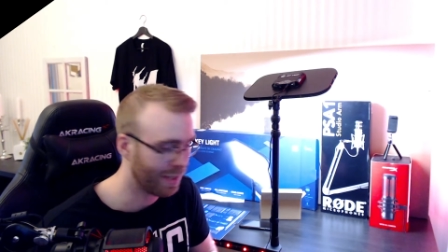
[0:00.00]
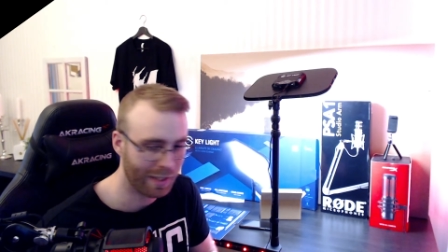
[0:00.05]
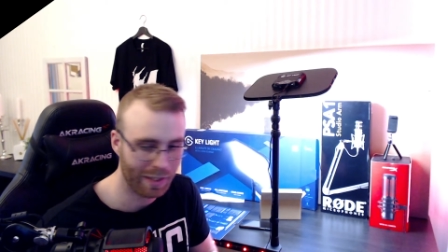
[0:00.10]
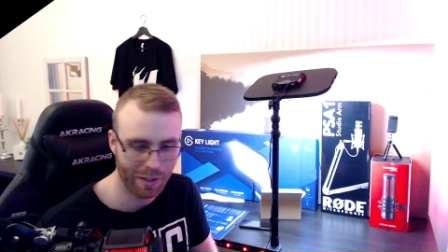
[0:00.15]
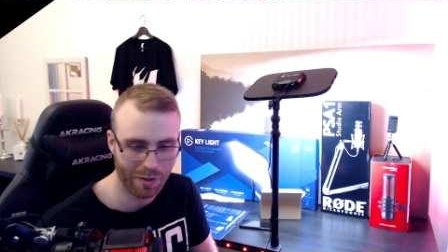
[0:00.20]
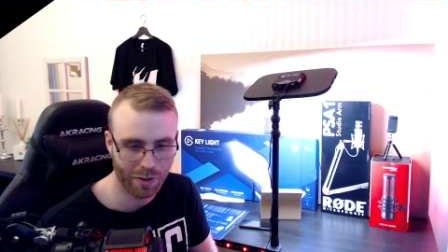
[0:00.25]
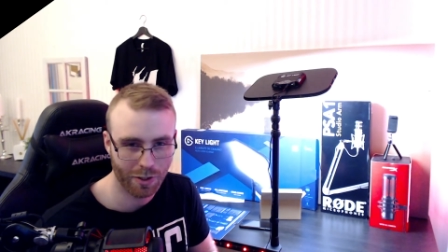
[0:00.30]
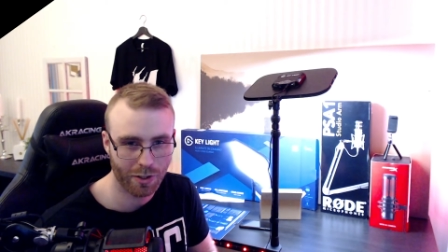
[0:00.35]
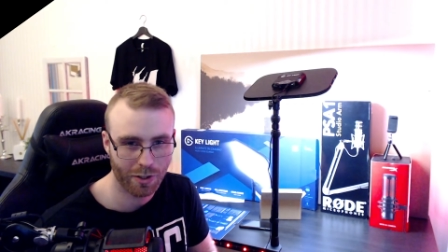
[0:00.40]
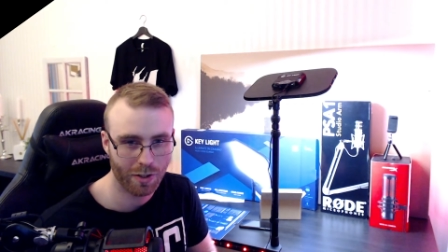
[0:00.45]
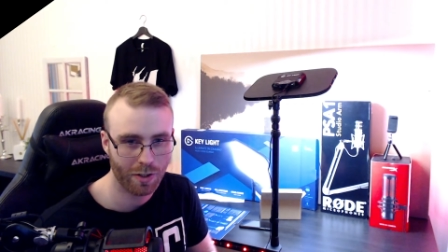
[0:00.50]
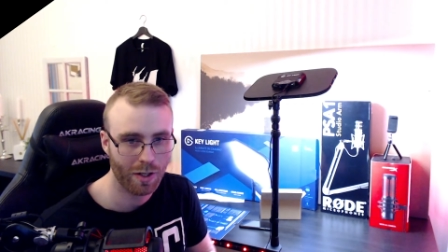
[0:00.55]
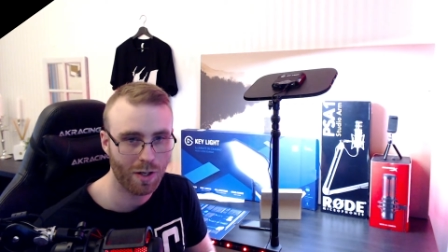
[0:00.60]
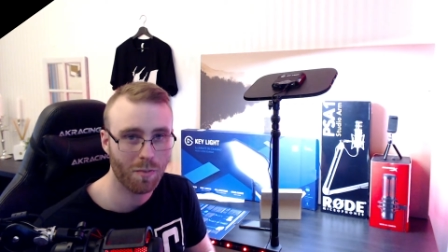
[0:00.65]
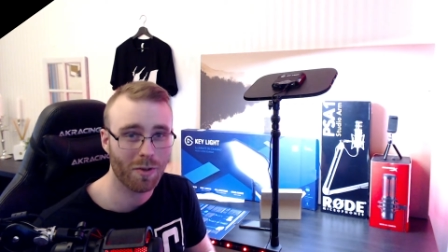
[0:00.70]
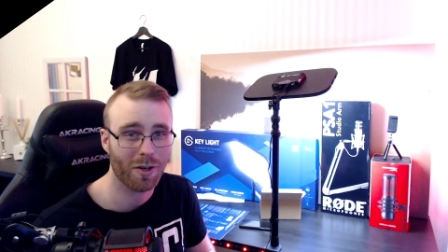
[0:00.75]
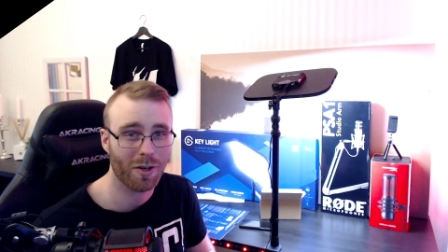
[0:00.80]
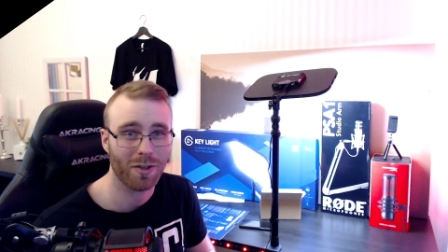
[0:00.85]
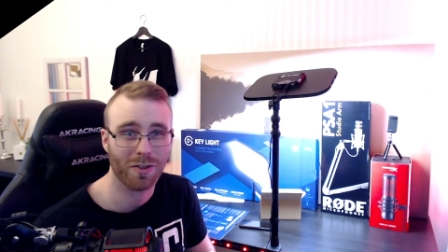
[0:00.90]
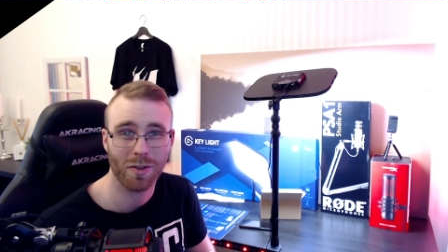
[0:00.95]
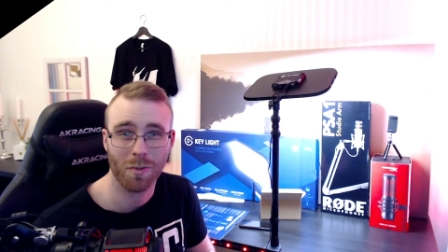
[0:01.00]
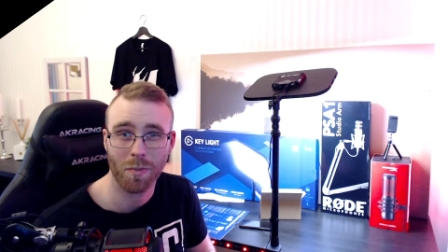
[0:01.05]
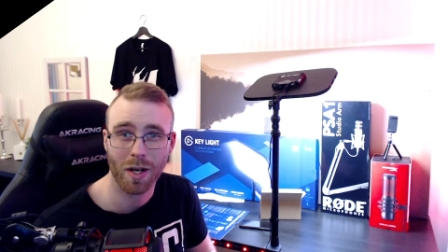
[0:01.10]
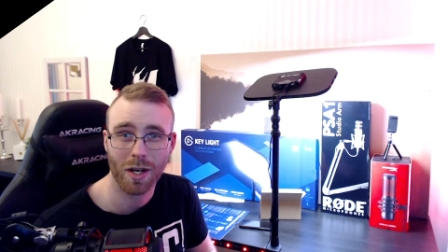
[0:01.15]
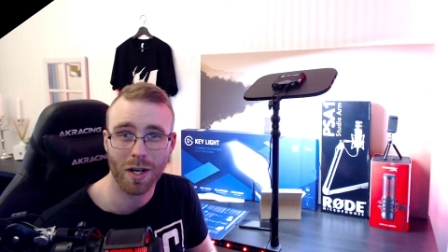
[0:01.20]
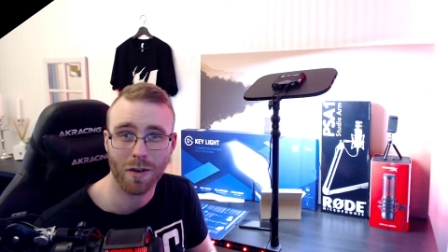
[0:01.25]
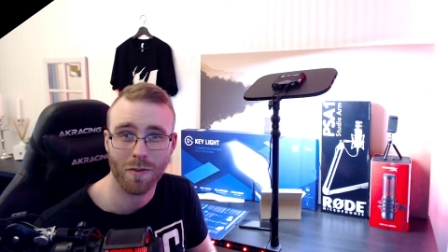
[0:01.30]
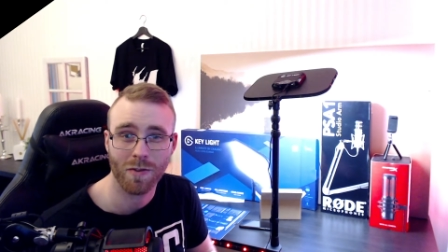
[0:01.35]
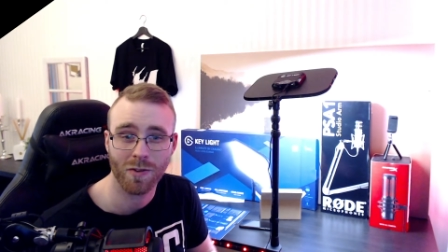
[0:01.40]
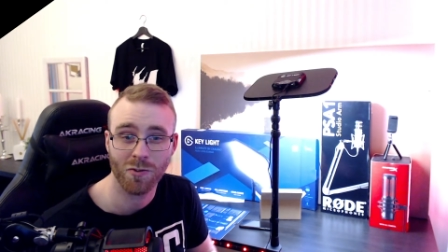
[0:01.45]
either because the
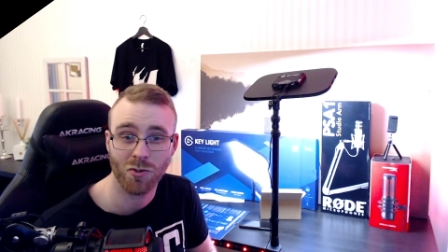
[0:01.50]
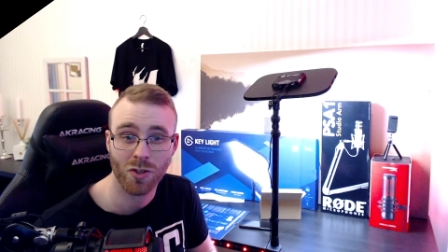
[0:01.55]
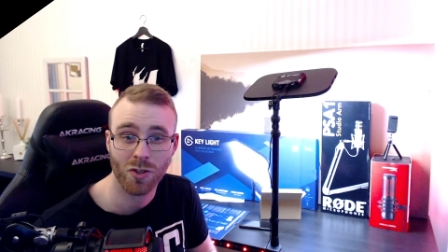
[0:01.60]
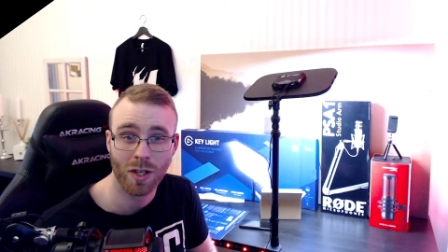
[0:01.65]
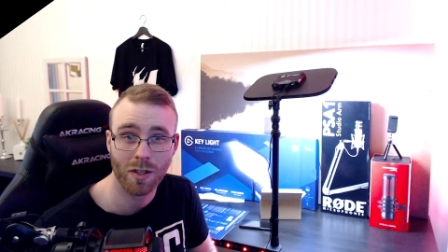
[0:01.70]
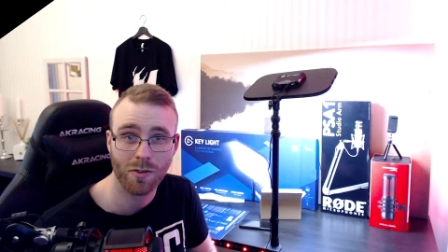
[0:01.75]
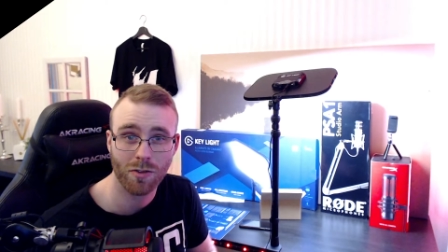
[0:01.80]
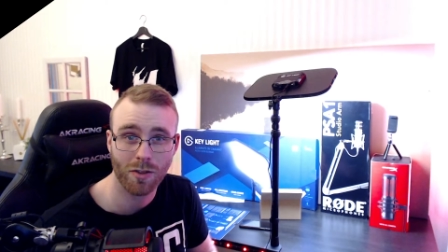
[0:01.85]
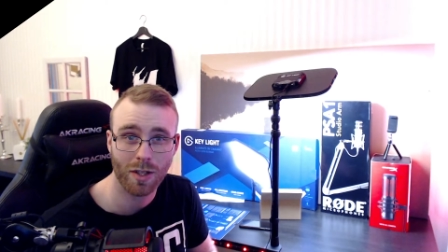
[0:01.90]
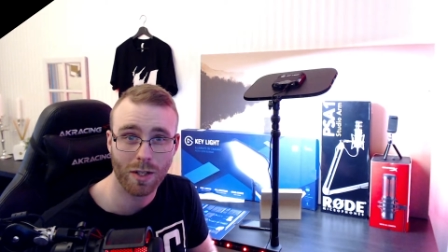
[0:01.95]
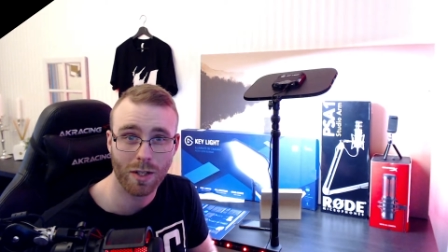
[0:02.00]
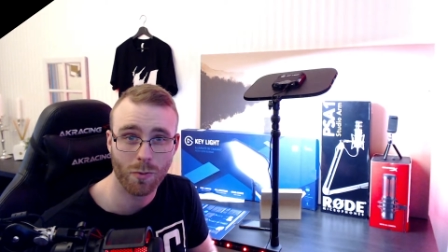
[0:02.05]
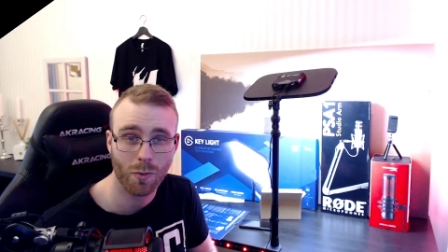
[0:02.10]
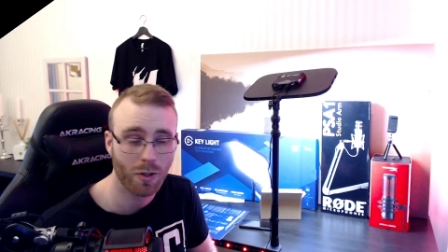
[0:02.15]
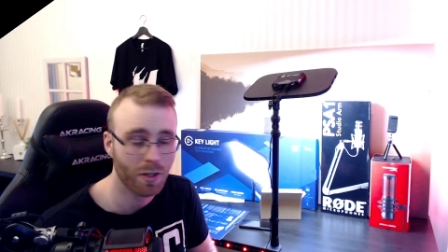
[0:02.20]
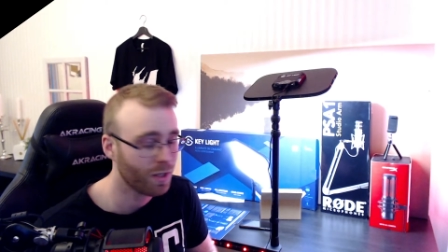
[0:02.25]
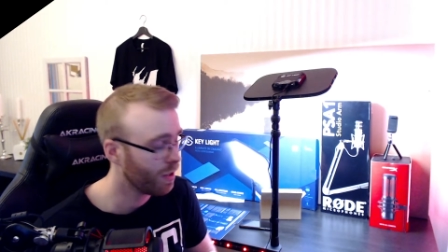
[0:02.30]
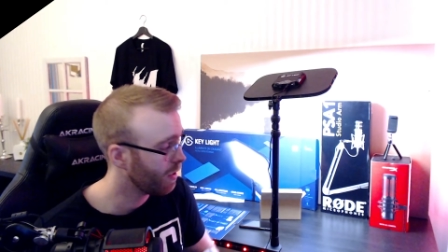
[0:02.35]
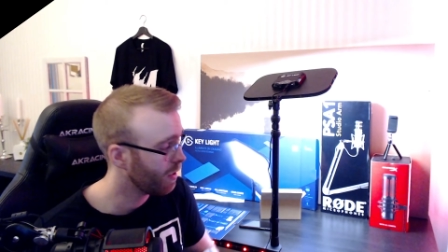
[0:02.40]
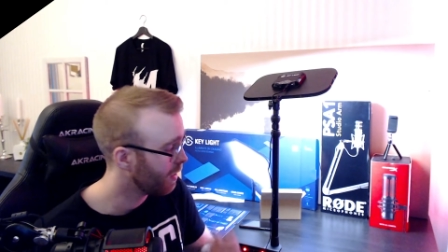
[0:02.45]
microphone sucks on that one.